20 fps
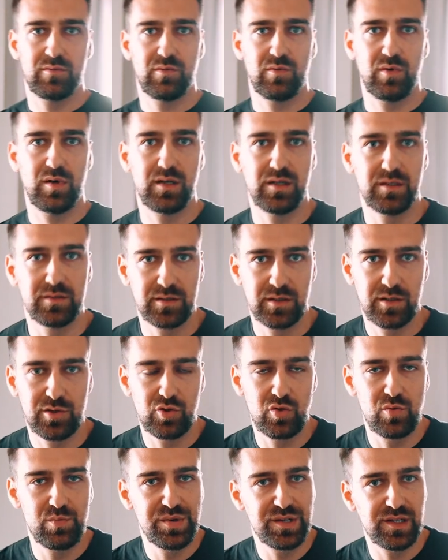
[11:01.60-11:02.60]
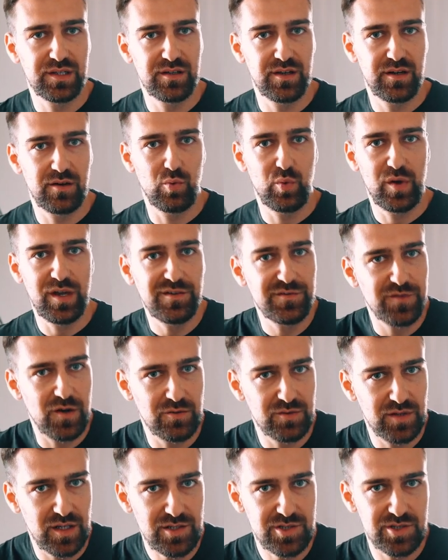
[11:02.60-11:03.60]
well, you'll build a weak
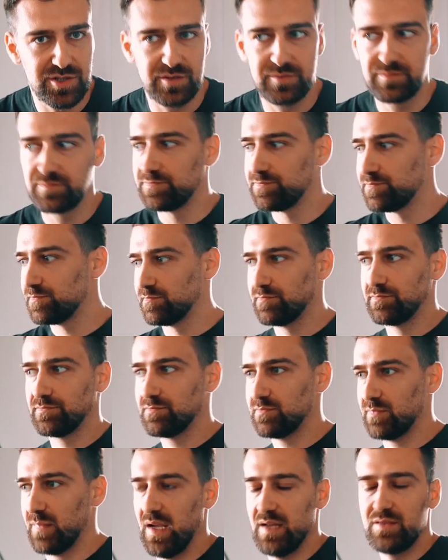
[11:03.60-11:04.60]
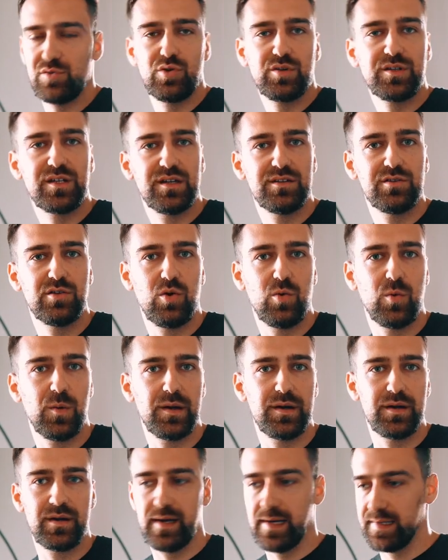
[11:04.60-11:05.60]
foundation and you'll get
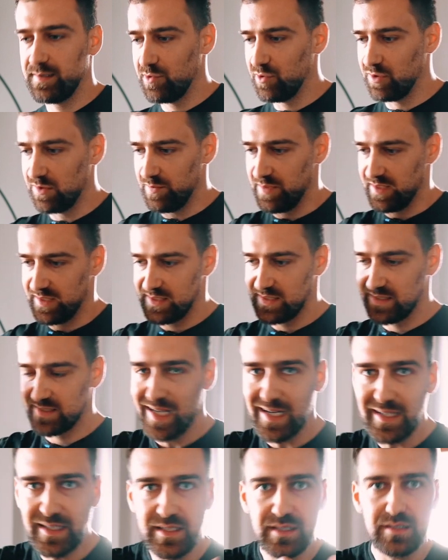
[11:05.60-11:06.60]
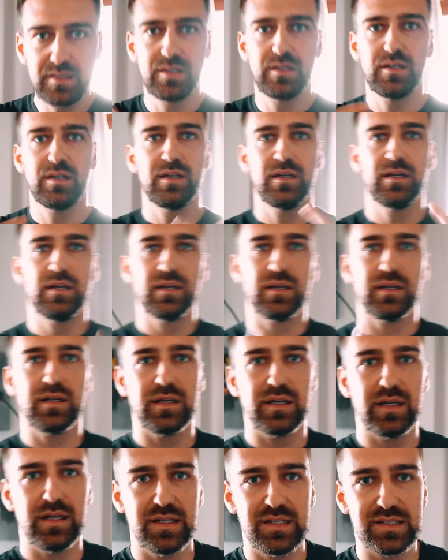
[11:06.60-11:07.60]
nowhere and you'll be stuck
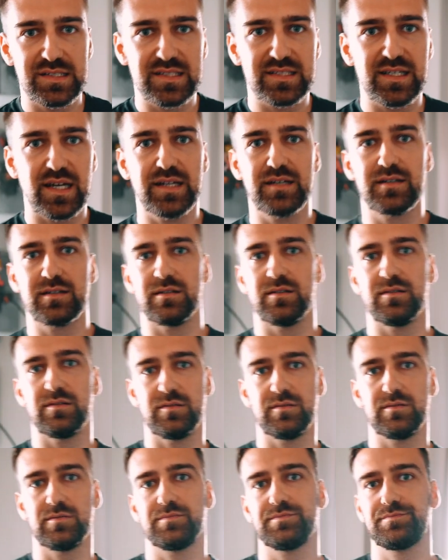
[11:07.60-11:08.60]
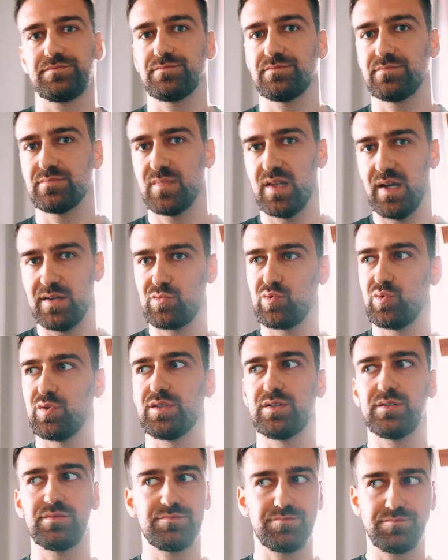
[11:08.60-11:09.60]
in a cycle that
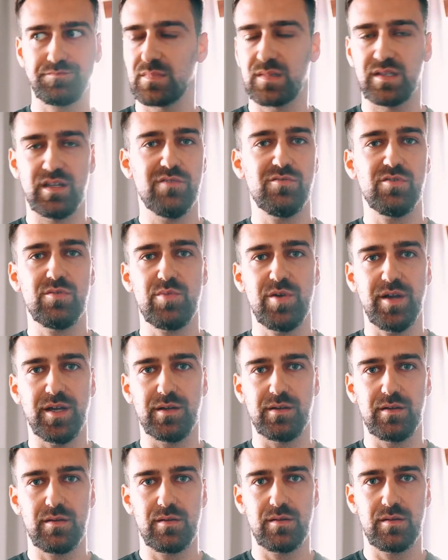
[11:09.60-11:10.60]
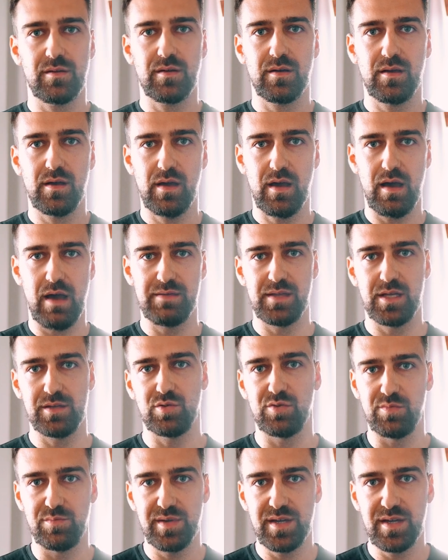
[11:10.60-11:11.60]
will never break, and then
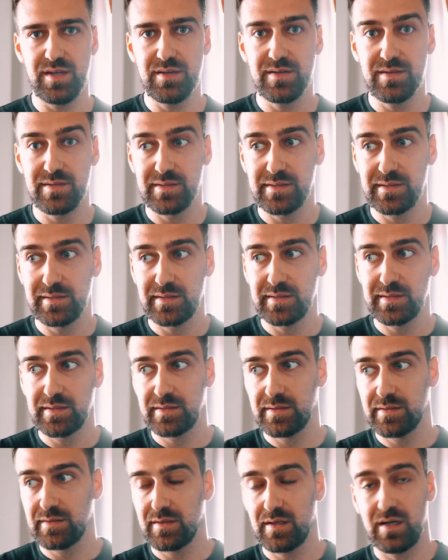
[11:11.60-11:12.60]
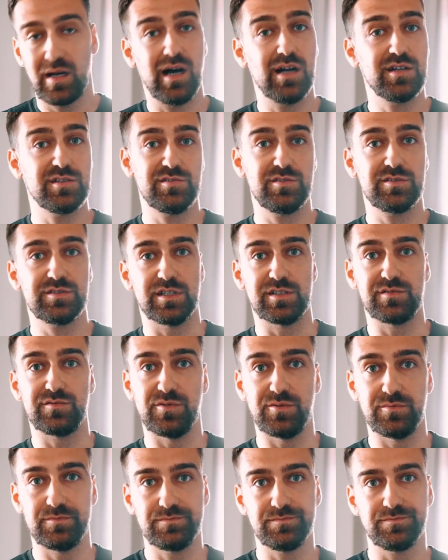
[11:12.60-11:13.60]
you'll be unsuccessful.